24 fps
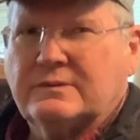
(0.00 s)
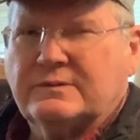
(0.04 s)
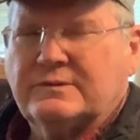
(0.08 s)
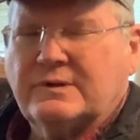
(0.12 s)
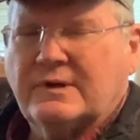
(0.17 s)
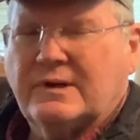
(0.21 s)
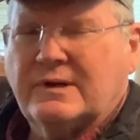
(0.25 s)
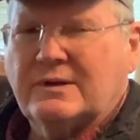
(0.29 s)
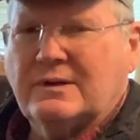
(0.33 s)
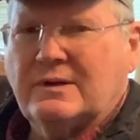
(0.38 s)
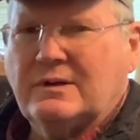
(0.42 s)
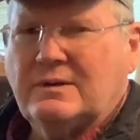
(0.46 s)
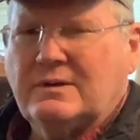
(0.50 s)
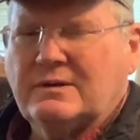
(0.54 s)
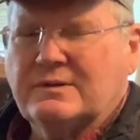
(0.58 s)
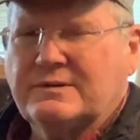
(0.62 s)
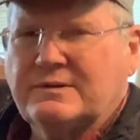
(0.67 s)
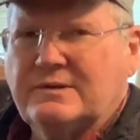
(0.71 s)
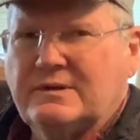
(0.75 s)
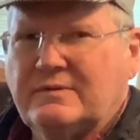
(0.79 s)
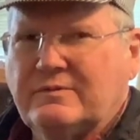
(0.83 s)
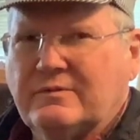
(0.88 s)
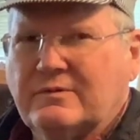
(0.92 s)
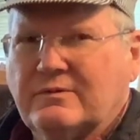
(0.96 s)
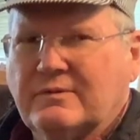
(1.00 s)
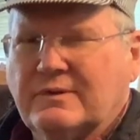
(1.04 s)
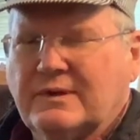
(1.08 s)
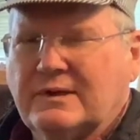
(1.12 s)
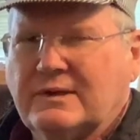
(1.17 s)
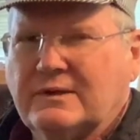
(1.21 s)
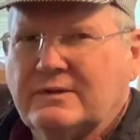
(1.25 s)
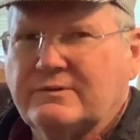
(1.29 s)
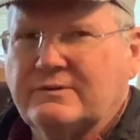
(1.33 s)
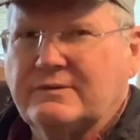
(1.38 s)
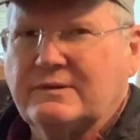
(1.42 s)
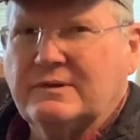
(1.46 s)
John Long Silver
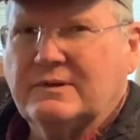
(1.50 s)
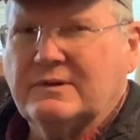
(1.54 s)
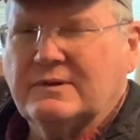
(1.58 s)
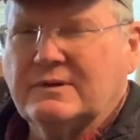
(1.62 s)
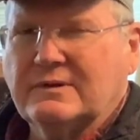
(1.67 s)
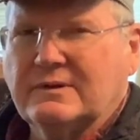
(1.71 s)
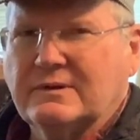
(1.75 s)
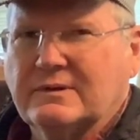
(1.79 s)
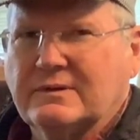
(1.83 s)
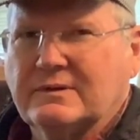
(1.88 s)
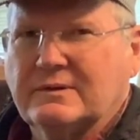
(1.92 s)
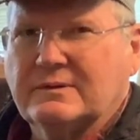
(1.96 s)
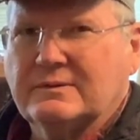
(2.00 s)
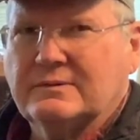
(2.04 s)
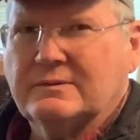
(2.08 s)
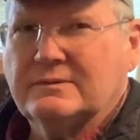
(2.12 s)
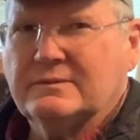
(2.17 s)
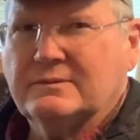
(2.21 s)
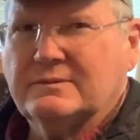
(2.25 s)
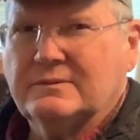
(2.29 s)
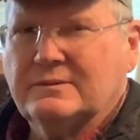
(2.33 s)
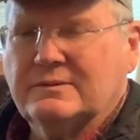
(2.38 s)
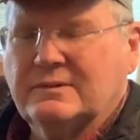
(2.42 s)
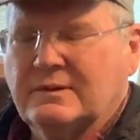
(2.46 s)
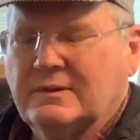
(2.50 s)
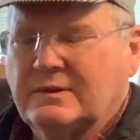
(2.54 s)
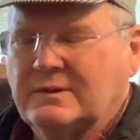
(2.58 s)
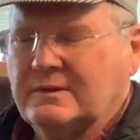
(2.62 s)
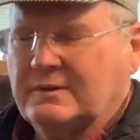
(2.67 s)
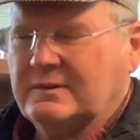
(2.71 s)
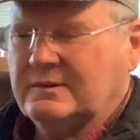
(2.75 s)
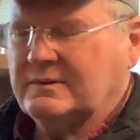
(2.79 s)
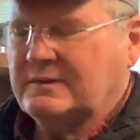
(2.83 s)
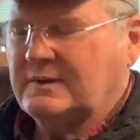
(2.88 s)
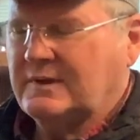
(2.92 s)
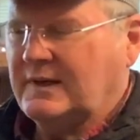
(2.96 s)
Rails here.
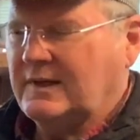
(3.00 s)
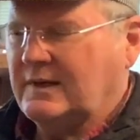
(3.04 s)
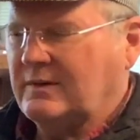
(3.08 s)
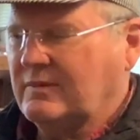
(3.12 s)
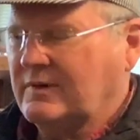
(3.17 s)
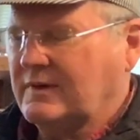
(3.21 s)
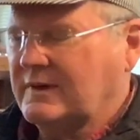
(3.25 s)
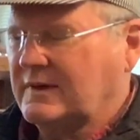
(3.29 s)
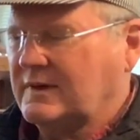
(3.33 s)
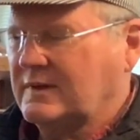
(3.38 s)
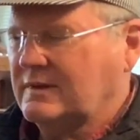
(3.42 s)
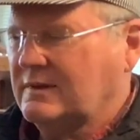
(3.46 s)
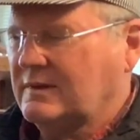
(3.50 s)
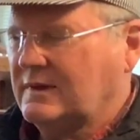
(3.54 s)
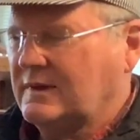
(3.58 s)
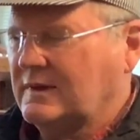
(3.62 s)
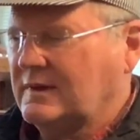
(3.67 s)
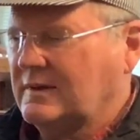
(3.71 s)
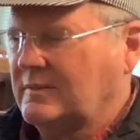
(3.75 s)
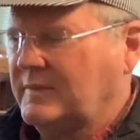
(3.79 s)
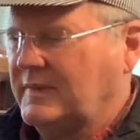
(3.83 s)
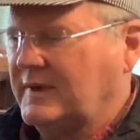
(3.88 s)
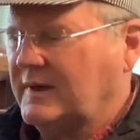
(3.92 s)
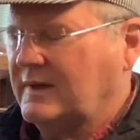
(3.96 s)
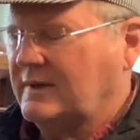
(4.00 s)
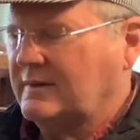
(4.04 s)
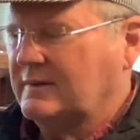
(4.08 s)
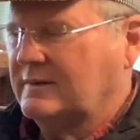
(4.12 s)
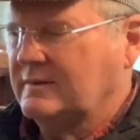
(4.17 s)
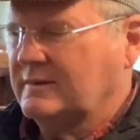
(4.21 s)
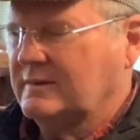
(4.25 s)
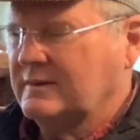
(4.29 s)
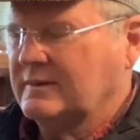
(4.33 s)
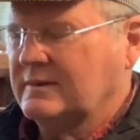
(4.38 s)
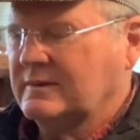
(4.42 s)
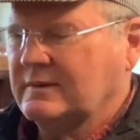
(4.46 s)
Today we're going to talk about
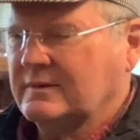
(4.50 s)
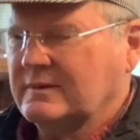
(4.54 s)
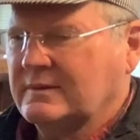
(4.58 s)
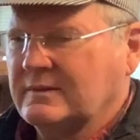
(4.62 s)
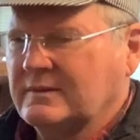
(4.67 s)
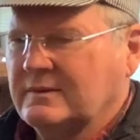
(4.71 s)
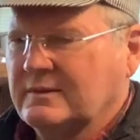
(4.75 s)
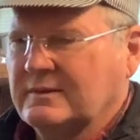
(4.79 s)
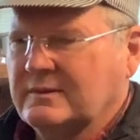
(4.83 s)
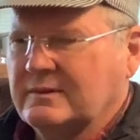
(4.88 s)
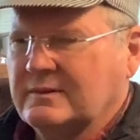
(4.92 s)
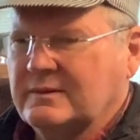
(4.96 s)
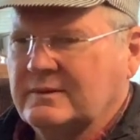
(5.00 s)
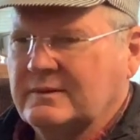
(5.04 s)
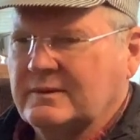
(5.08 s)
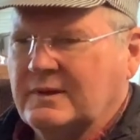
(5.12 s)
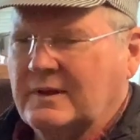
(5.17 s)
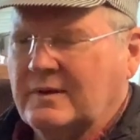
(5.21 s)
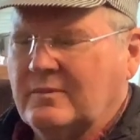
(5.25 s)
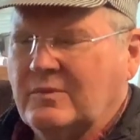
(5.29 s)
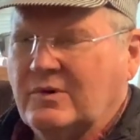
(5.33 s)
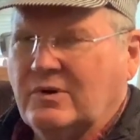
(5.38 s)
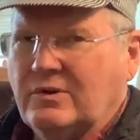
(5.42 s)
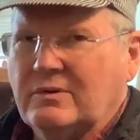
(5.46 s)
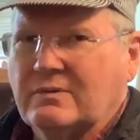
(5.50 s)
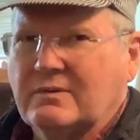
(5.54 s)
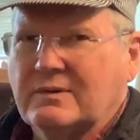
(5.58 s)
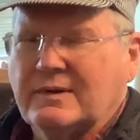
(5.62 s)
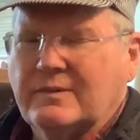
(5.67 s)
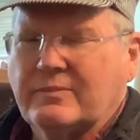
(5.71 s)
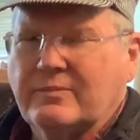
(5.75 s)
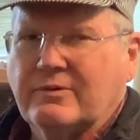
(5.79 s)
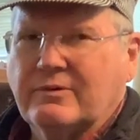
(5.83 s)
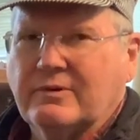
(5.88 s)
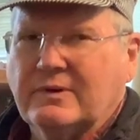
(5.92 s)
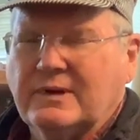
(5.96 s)
a motor
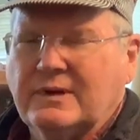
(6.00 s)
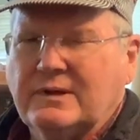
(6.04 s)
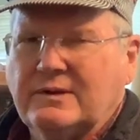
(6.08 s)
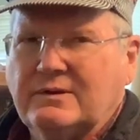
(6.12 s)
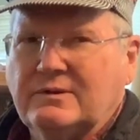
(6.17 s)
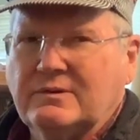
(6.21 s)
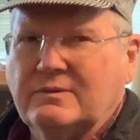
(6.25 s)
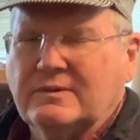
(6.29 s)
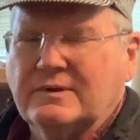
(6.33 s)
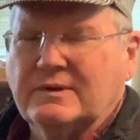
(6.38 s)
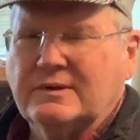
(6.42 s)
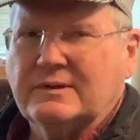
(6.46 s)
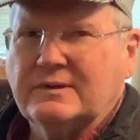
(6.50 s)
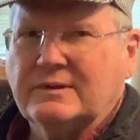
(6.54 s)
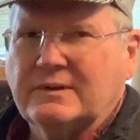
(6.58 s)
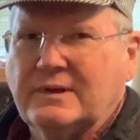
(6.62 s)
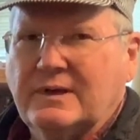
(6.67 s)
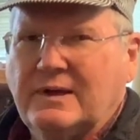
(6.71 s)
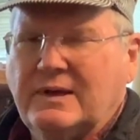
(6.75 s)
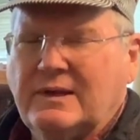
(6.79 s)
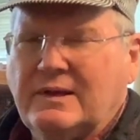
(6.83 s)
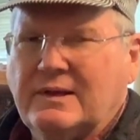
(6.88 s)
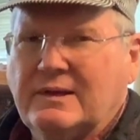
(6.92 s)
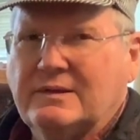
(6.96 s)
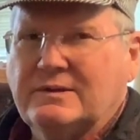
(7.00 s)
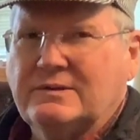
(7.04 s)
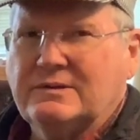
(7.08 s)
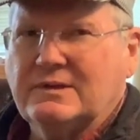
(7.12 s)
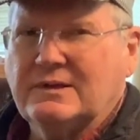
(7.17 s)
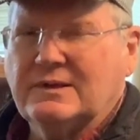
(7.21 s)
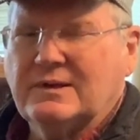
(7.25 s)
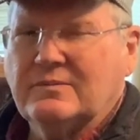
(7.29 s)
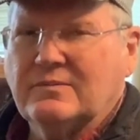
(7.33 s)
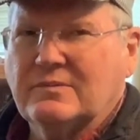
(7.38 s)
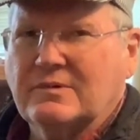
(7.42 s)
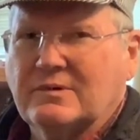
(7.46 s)
upgrade to a
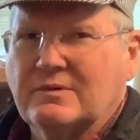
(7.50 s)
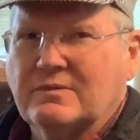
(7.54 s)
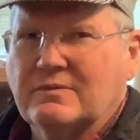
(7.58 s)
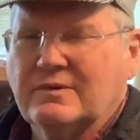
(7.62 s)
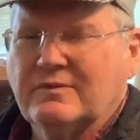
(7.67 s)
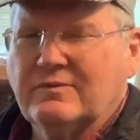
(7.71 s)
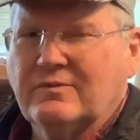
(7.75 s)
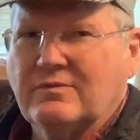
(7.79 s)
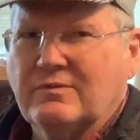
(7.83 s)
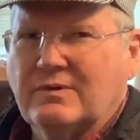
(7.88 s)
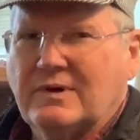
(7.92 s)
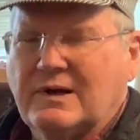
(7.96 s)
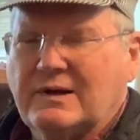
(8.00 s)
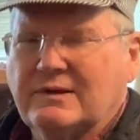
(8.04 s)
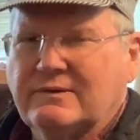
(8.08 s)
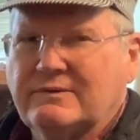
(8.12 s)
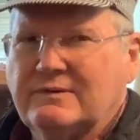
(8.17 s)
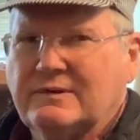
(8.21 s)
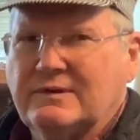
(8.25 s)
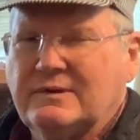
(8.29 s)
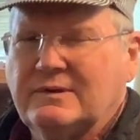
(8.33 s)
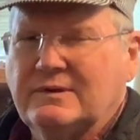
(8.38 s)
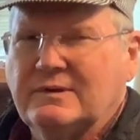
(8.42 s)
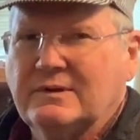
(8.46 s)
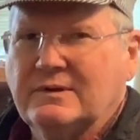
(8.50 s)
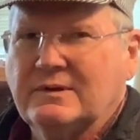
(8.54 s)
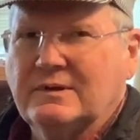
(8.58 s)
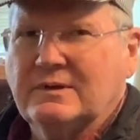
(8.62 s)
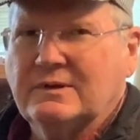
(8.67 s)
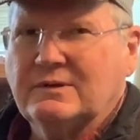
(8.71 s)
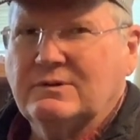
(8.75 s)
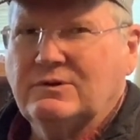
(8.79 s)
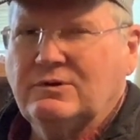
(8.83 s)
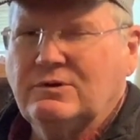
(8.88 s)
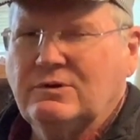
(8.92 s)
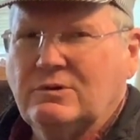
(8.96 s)
AHM Rivarossi
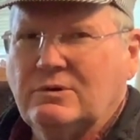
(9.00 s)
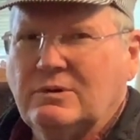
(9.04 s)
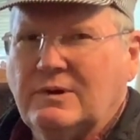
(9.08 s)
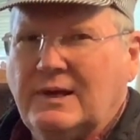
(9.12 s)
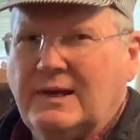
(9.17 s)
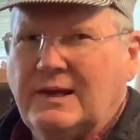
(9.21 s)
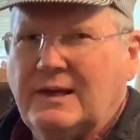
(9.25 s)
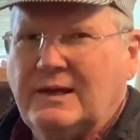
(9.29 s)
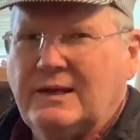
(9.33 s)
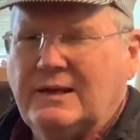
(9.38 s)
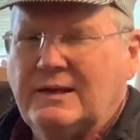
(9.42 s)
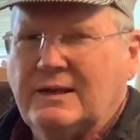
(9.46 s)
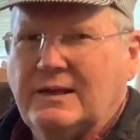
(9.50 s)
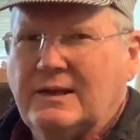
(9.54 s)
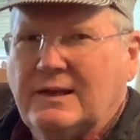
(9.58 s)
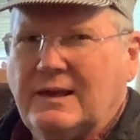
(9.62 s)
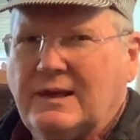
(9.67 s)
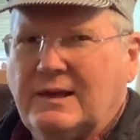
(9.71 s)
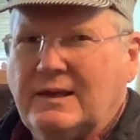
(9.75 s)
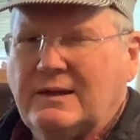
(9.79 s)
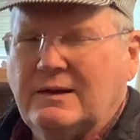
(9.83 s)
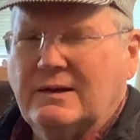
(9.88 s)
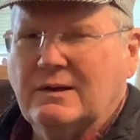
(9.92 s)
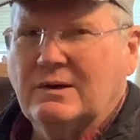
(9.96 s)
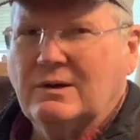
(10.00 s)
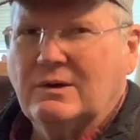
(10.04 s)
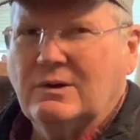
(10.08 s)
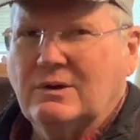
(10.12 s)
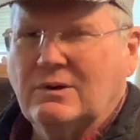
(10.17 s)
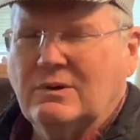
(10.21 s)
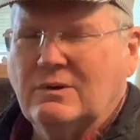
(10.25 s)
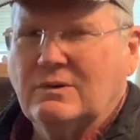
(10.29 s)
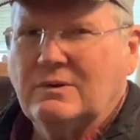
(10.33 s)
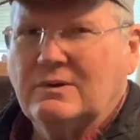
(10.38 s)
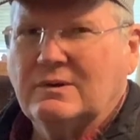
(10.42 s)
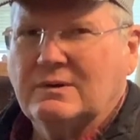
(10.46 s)

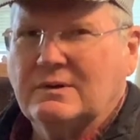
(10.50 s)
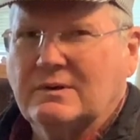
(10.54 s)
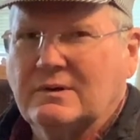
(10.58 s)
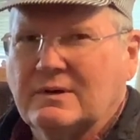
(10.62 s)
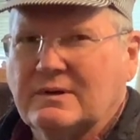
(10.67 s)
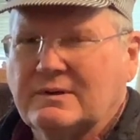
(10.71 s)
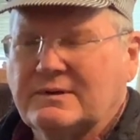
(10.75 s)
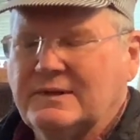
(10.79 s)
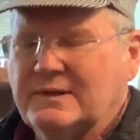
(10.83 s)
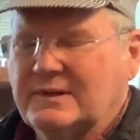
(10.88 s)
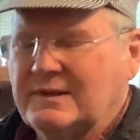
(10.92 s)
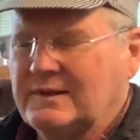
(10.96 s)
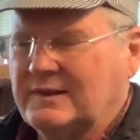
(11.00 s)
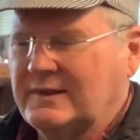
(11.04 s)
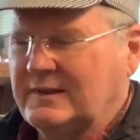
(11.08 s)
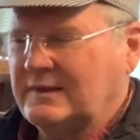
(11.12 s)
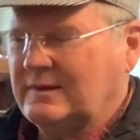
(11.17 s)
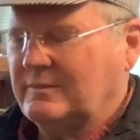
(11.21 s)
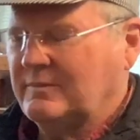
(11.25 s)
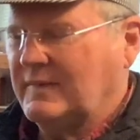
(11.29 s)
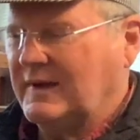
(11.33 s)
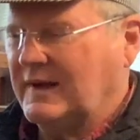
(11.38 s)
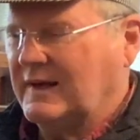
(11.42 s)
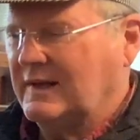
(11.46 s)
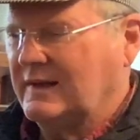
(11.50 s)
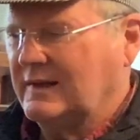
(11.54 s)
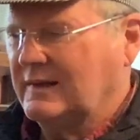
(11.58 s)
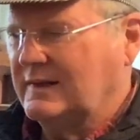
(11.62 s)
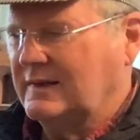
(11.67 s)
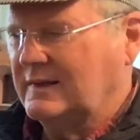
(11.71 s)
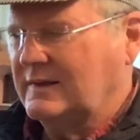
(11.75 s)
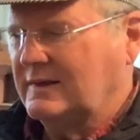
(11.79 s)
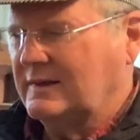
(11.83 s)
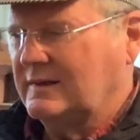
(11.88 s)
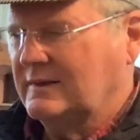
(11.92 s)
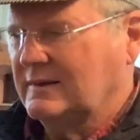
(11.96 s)
2880 articulated
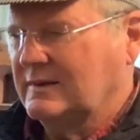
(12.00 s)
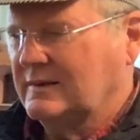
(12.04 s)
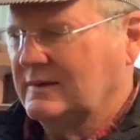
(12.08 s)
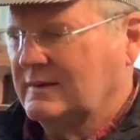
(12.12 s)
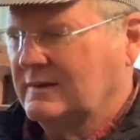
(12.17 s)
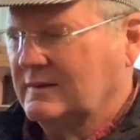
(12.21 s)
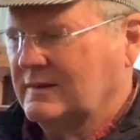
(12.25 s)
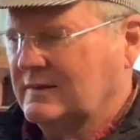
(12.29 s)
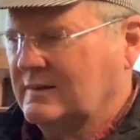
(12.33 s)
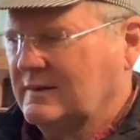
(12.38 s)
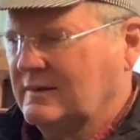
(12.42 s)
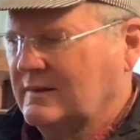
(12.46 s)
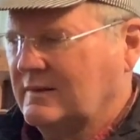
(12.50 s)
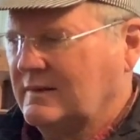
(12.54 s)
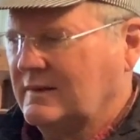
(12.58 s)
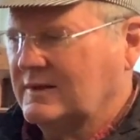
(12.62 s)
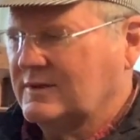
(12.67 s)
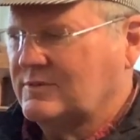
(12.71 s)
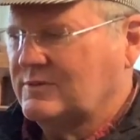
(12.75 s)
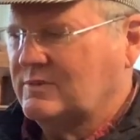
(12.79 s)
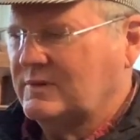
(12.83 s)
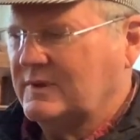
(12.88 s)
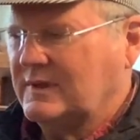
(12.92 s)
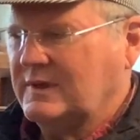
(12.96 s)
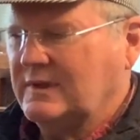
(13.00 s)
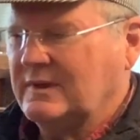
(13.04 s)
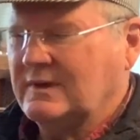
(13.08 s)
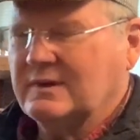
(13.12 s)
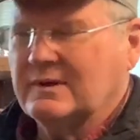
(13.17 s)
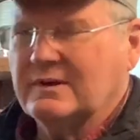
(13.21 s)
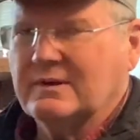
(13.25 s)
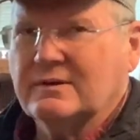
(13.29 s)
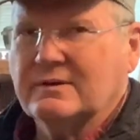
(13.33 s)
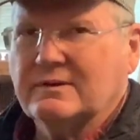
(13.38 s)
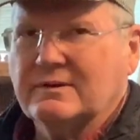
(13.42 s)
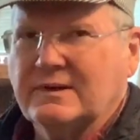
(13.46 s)
Mallet. This one
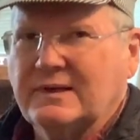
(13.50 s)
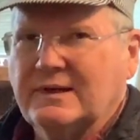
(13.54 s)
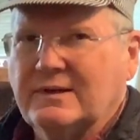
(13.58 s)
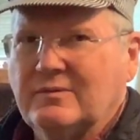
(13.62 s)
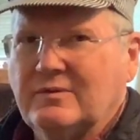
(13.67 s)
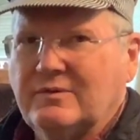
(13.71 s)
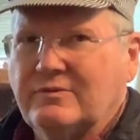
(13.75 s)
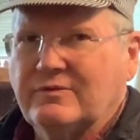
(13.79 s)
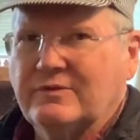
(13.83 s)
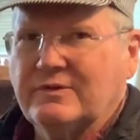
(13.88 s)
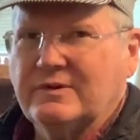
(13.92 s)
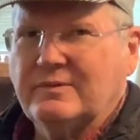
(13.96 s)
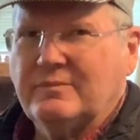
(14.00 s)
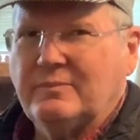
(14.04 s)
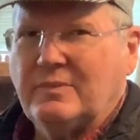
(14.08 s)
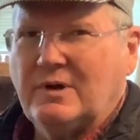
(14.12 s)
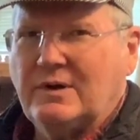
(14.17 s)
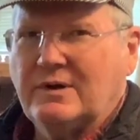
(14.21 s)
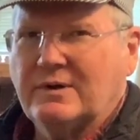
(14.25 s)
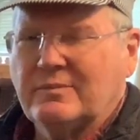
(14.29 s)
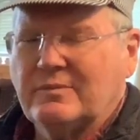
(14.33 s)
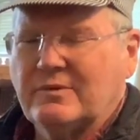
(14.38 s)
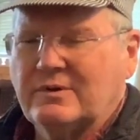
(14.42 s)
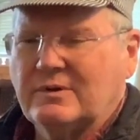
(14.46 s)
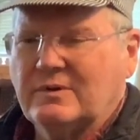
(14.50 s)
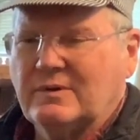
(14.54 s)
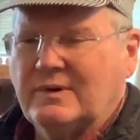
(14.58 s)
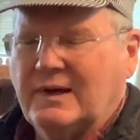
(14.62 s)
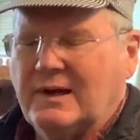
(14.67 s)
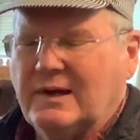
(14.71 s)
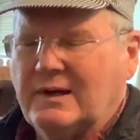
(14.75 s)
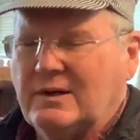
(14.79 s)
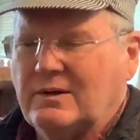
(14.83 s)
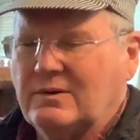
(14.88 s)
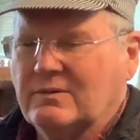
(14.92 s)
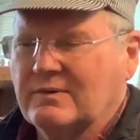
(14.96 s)
here, labeled for the Baltimore and
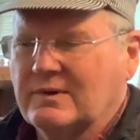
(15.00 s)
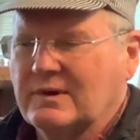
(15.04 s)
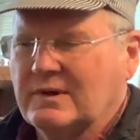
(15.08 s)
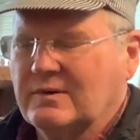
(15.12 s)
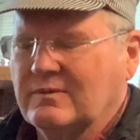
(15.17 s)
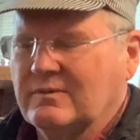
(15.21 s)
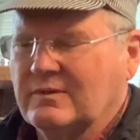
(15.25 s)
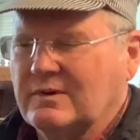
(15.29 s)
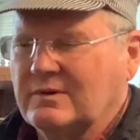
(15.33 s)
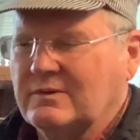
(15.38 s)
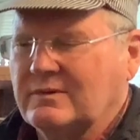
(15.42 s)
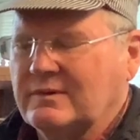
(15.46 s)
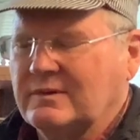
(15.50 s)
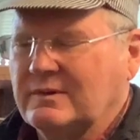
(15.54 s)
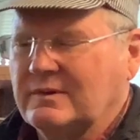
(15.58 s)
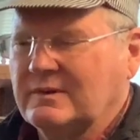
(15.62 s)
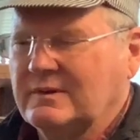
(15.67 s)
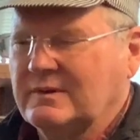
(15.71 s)
Ohio Railroad.